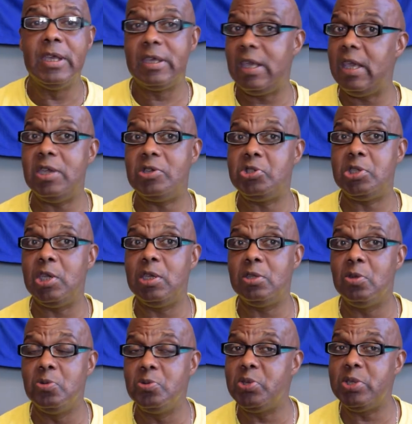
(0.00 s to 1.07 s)
Can't shake
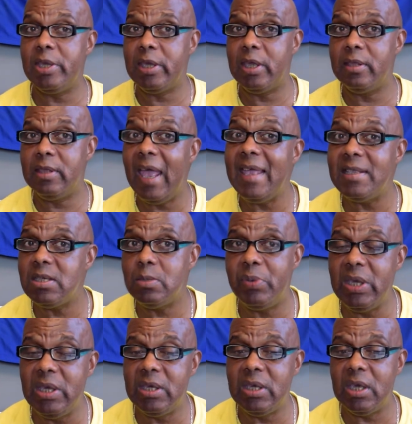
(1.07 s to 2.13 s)
no stick at that,
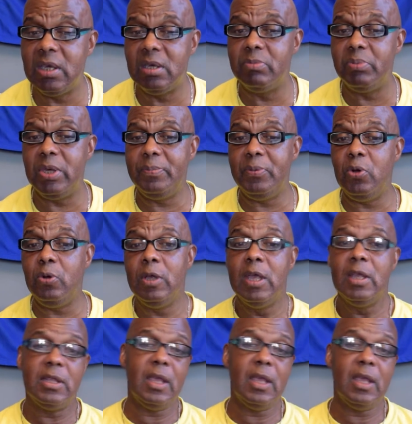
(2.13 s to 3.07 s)
Speed King people.